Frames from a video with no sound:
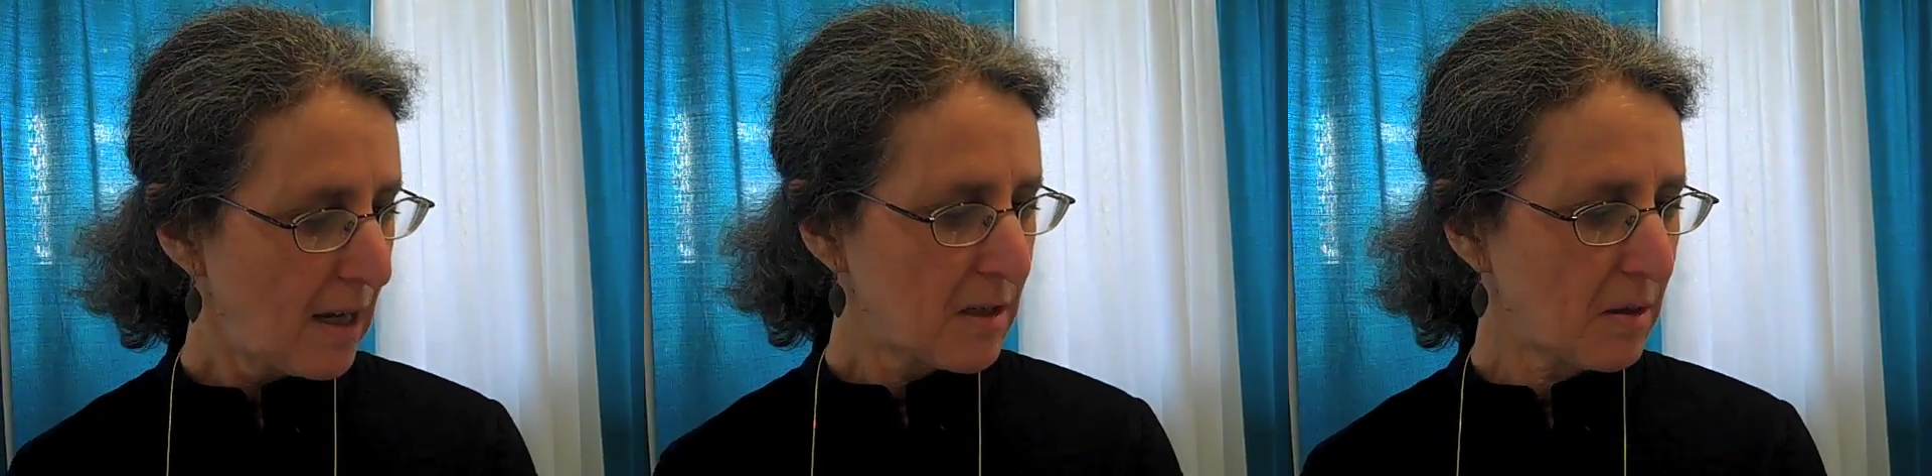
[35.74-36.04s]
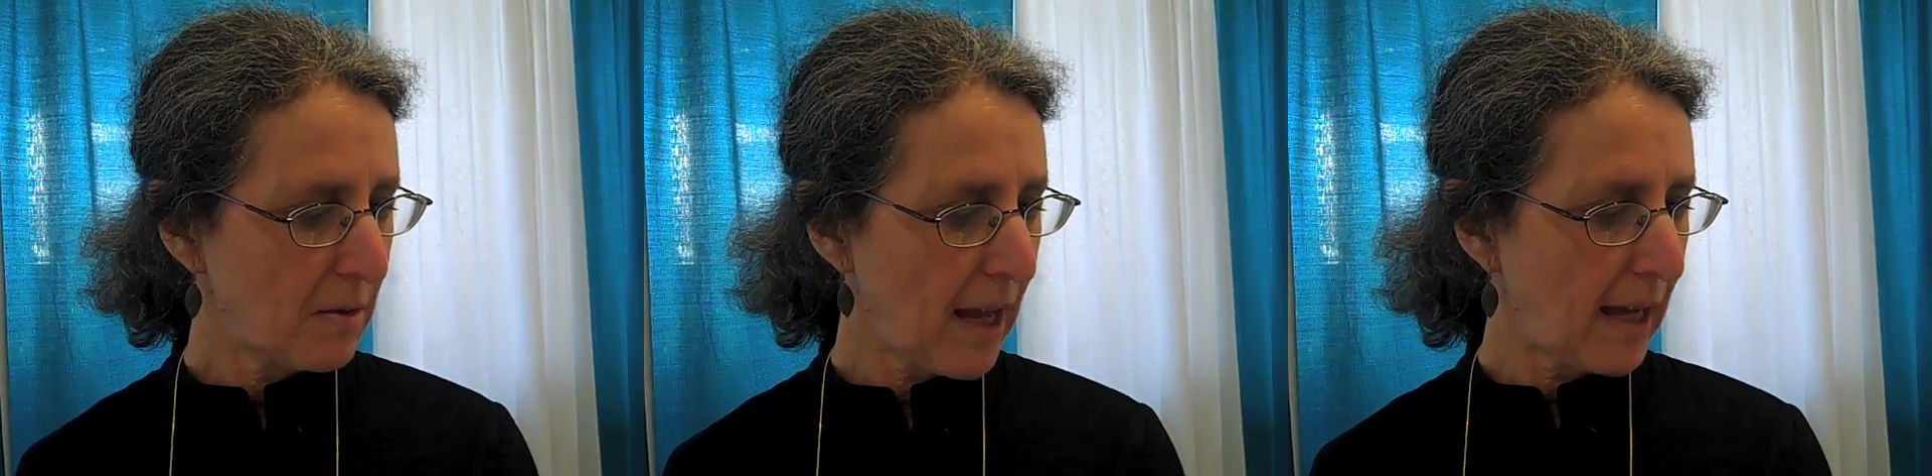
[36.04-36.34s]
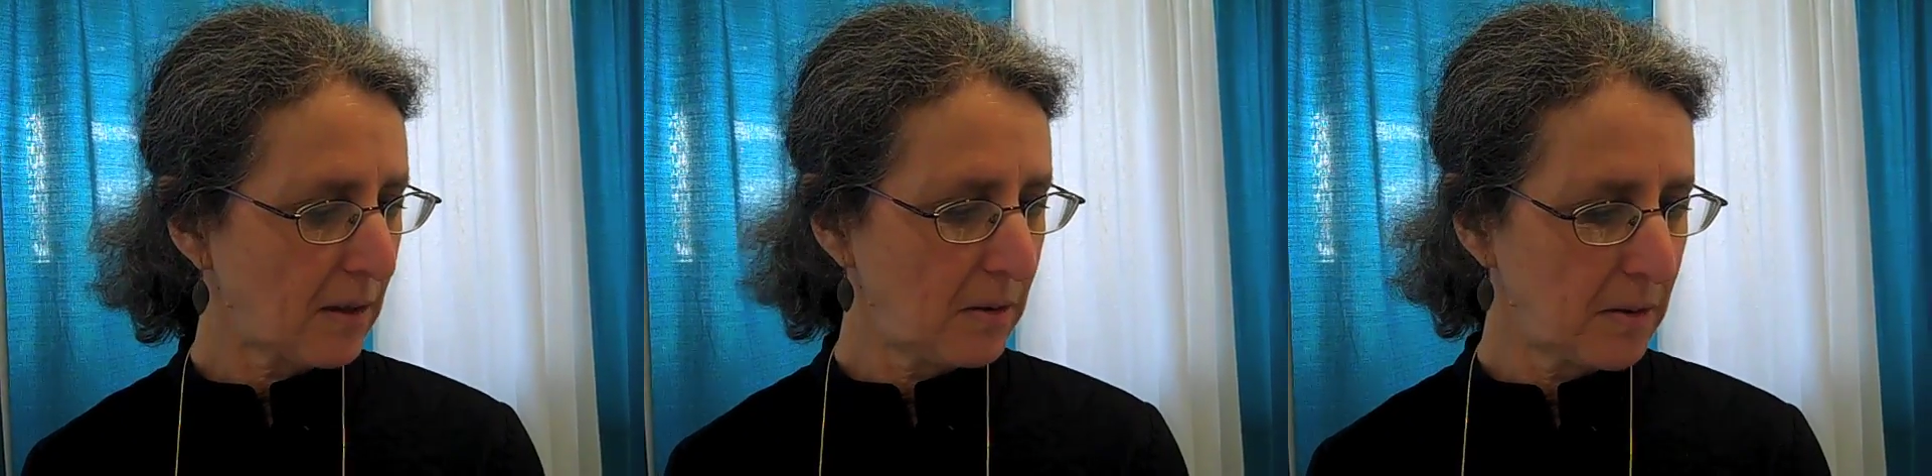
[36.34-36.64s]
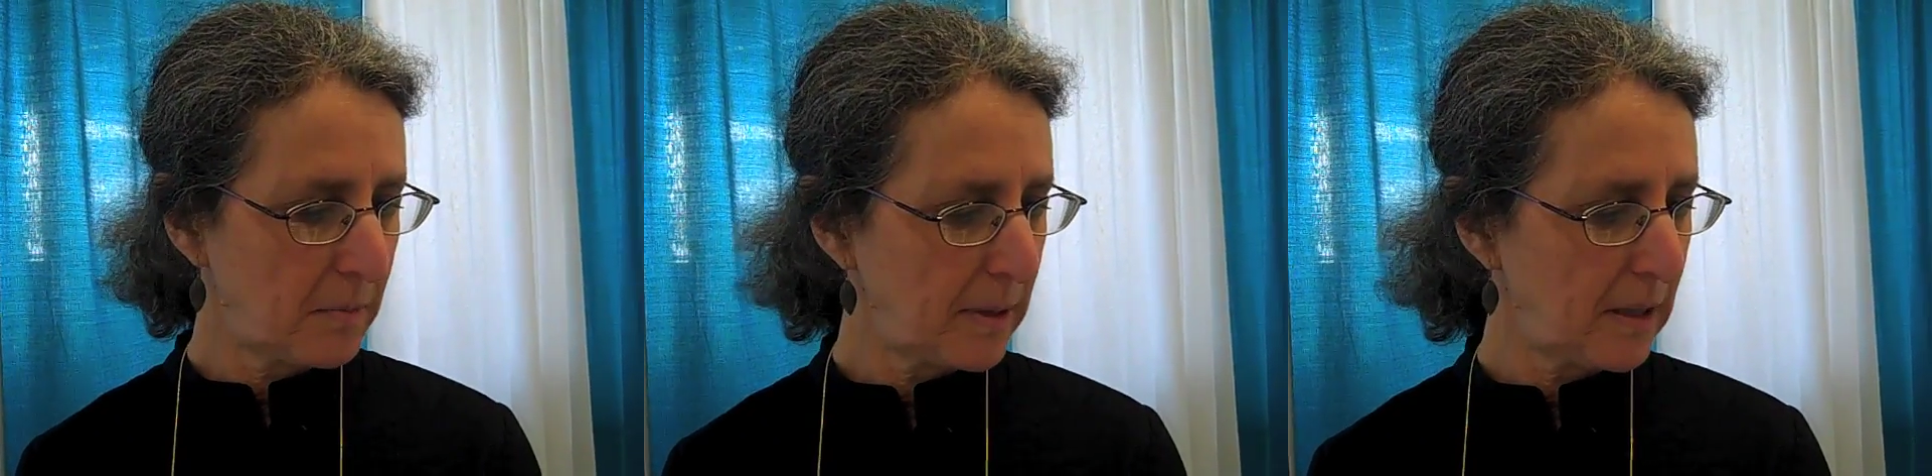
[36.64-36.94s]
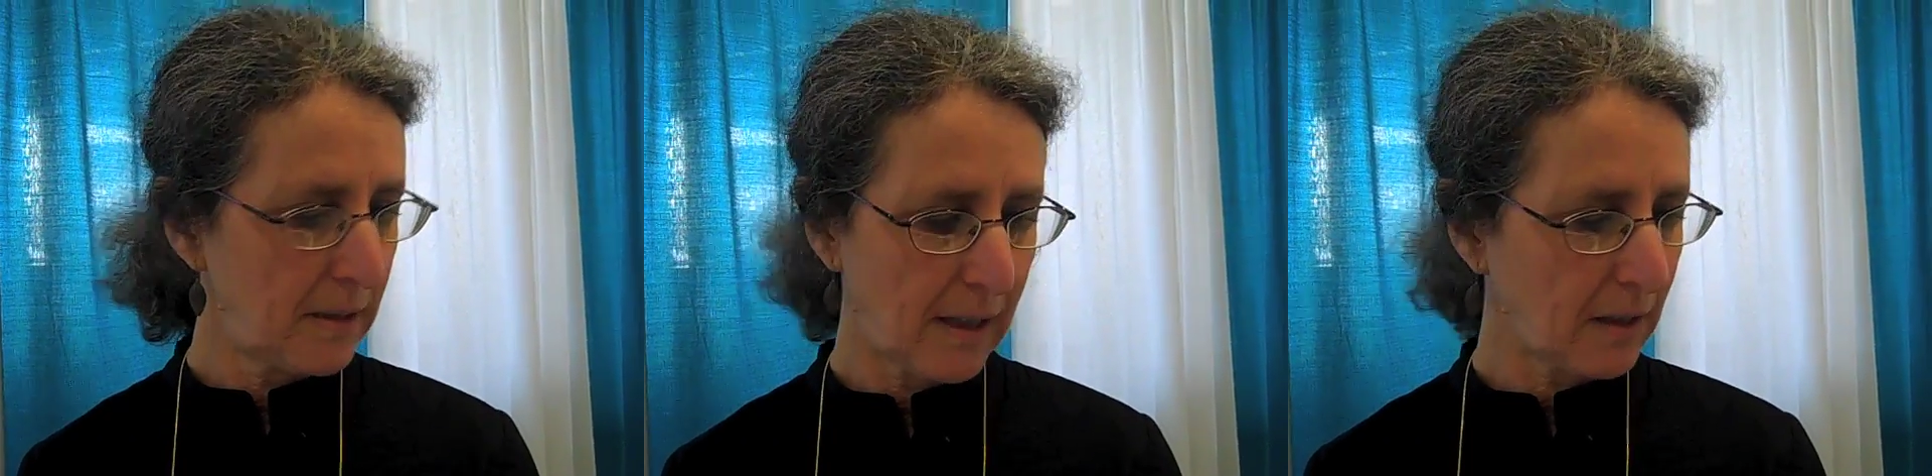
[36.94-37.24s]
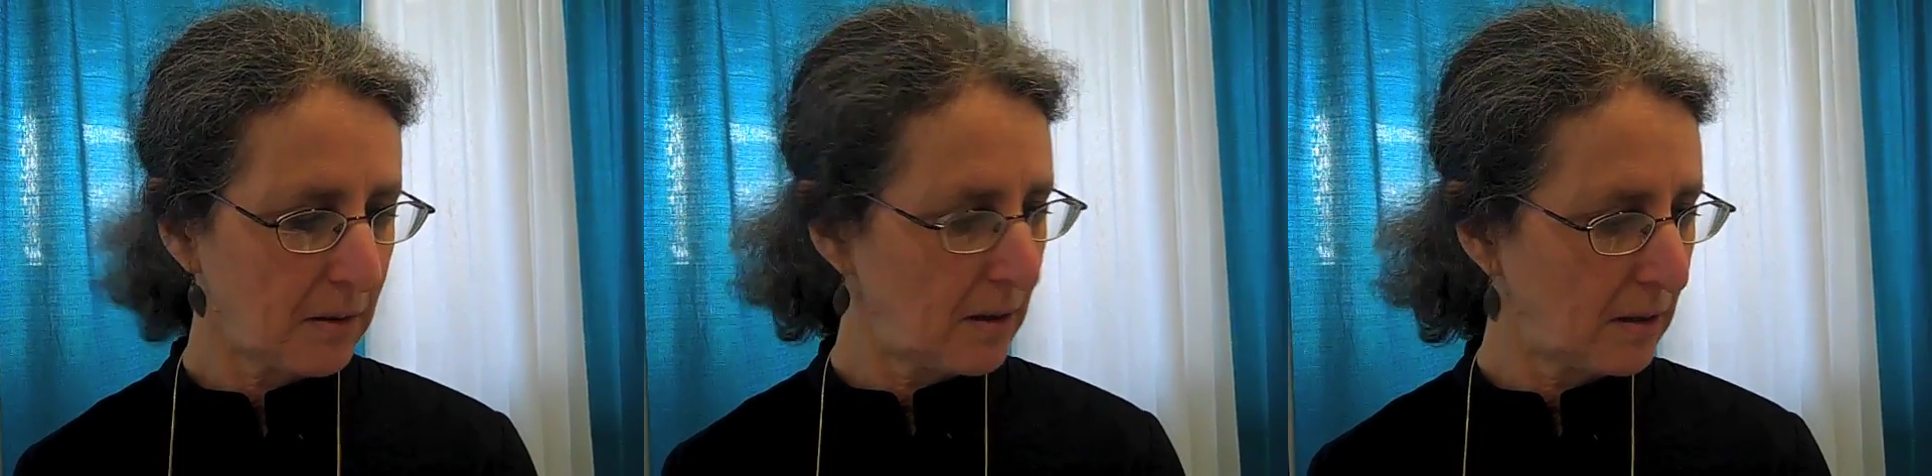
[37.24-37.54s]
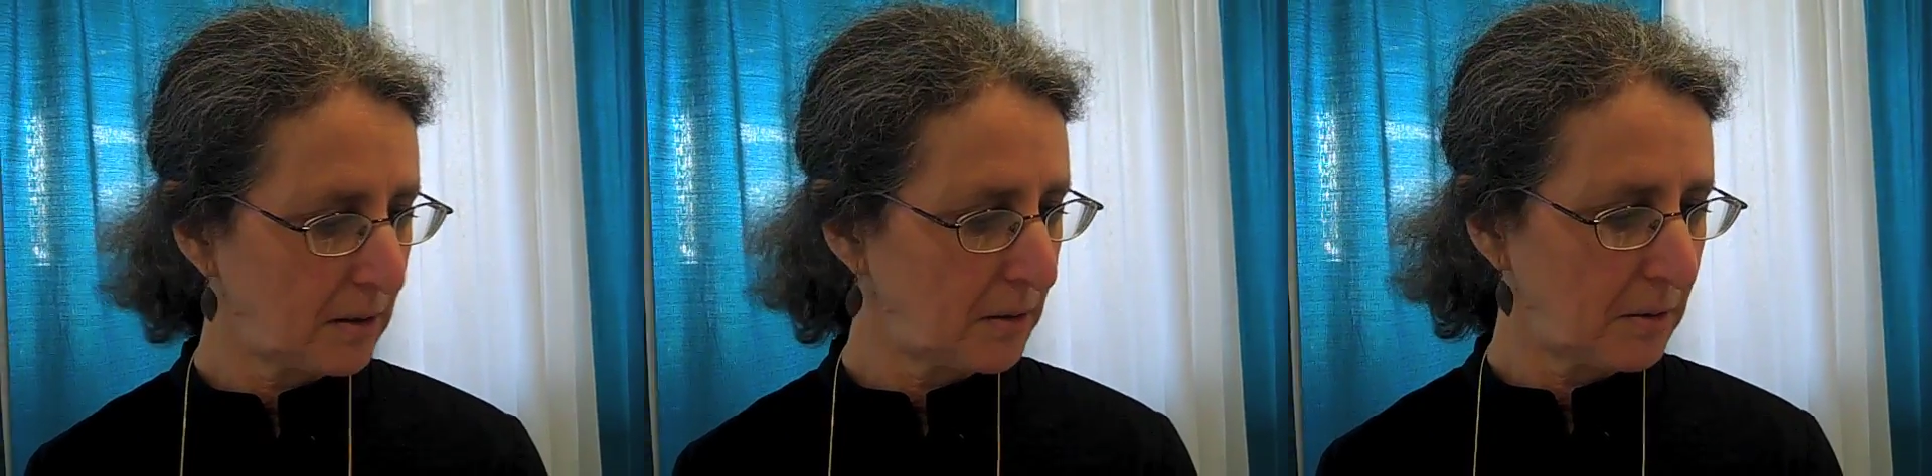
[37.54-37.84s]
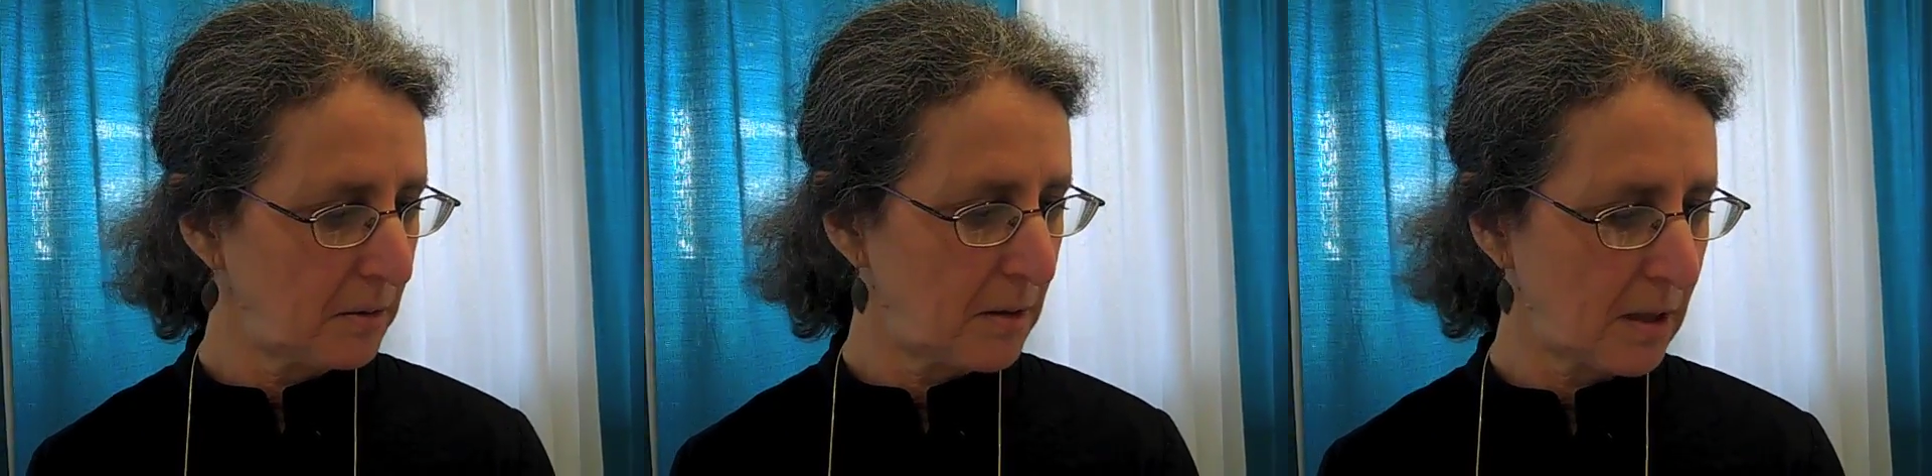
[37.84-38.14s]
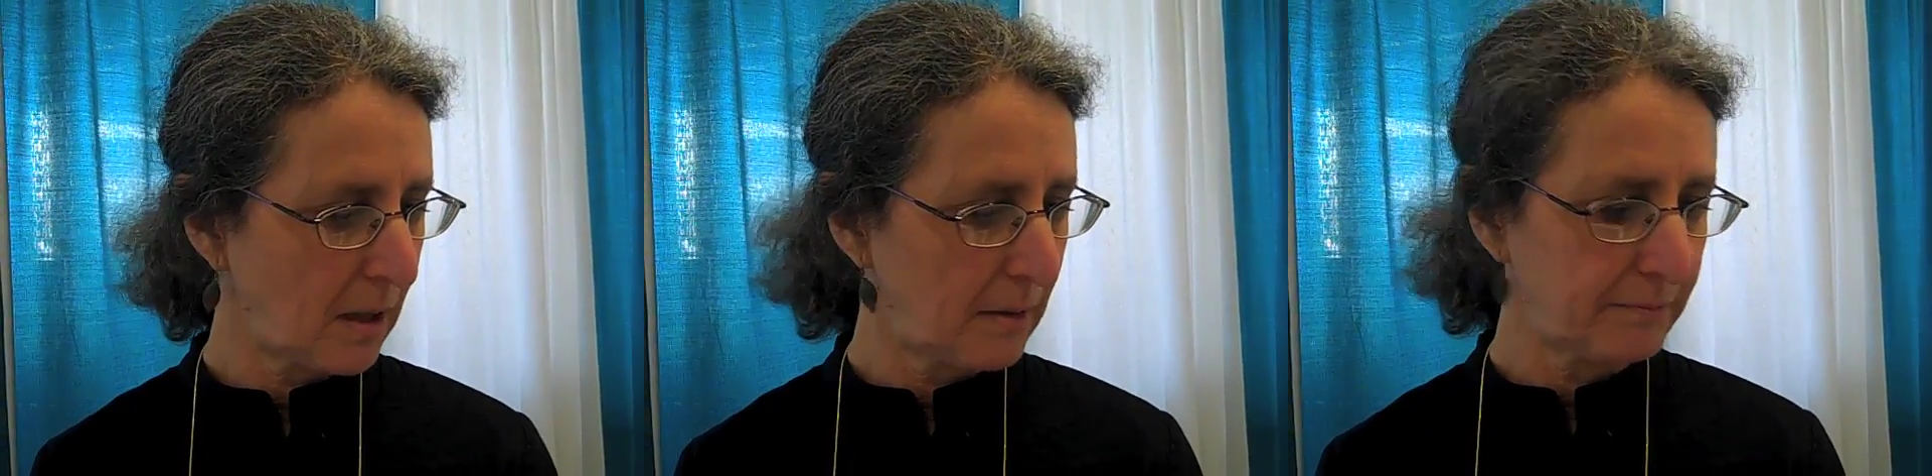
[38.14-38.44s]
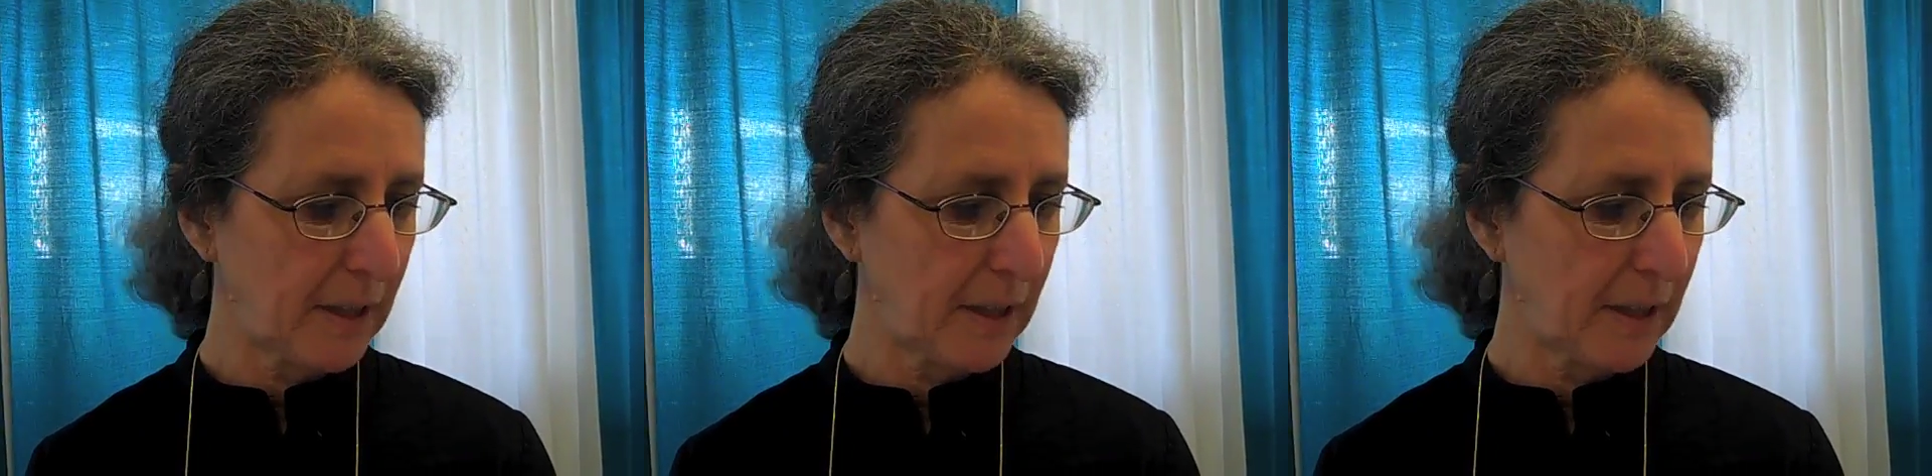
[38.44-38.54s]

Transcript: So that could be that could include um,